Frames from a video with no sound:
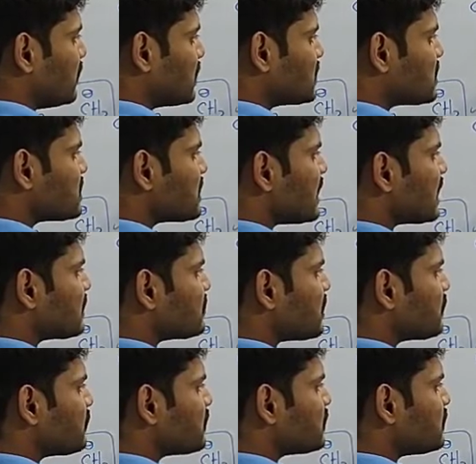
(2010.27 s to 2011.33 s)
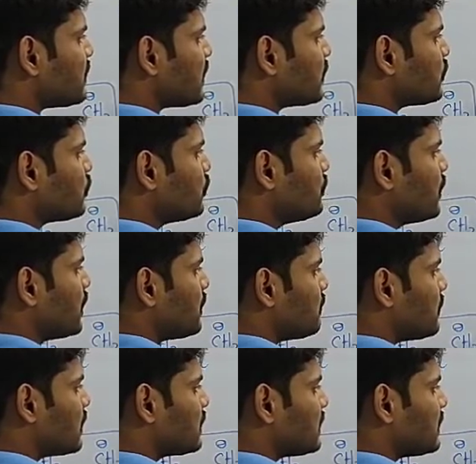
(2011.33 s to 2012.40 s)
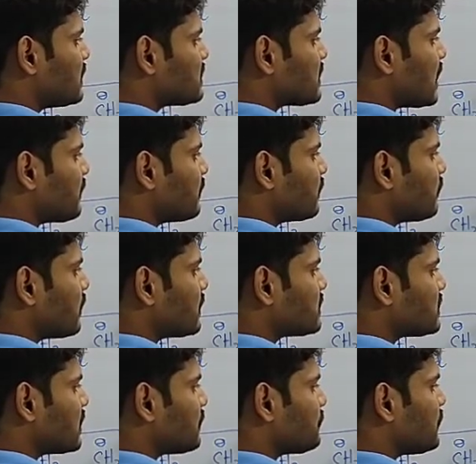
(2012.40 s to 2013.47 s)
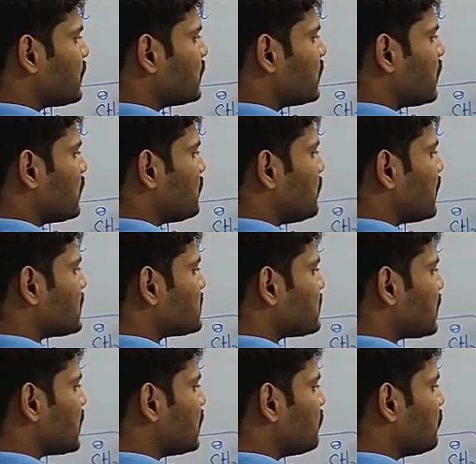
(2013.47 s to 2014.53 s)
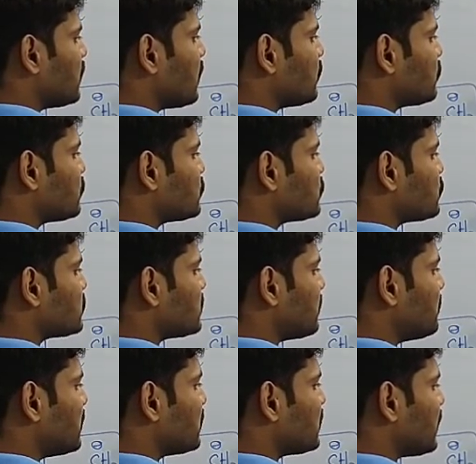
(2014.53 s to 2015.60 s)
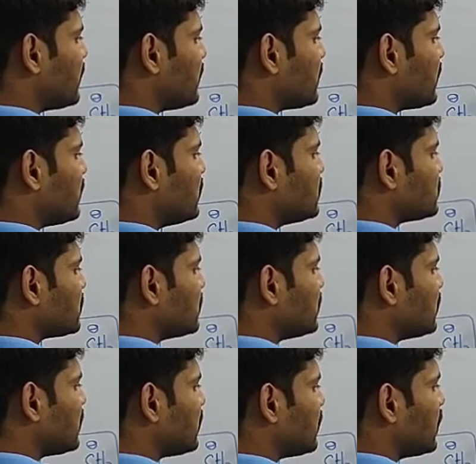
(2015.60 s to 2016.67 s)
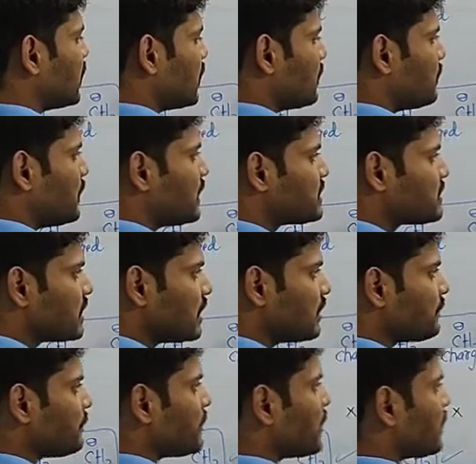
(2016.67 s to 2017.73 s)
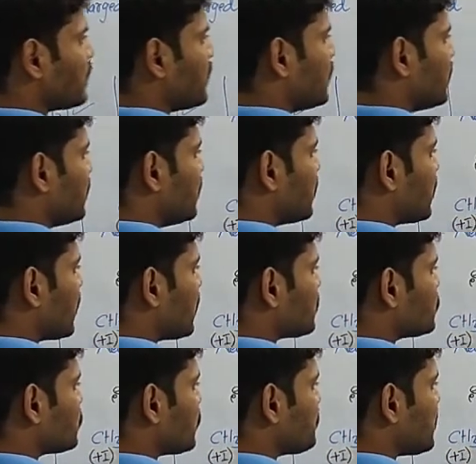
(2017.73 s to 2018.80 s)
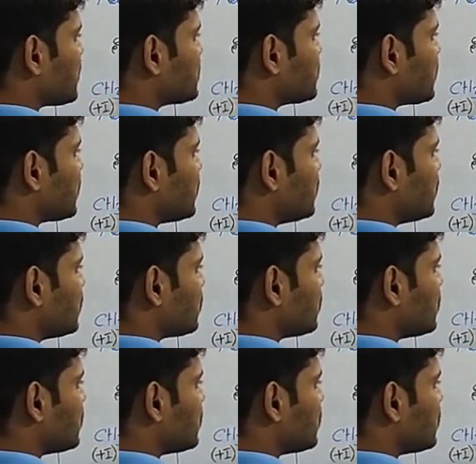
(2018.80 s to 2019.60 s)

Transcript: This is electron withdrawing group, but it is having what is the effect? Plus I. We have to choose the methyl condition here. Plus I effect. Here also plus I.